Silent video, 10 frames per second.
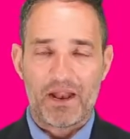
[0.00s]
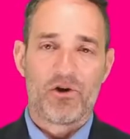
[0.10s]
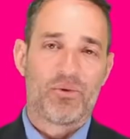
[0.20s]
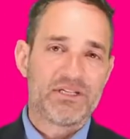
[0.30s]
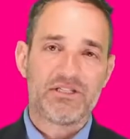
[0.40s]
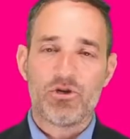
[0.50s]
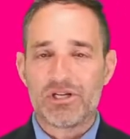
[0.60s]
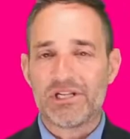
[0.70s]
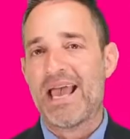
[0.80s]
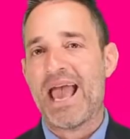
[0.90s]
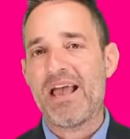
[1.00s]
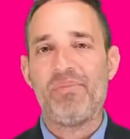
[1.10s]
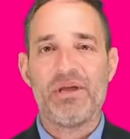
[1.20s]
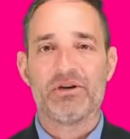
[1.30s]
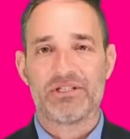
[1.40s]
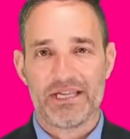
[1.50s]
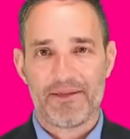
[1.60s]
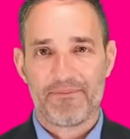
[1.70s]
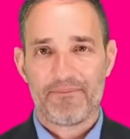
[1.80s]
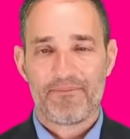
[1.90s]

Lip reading: In other words, it's usually A, B, or C.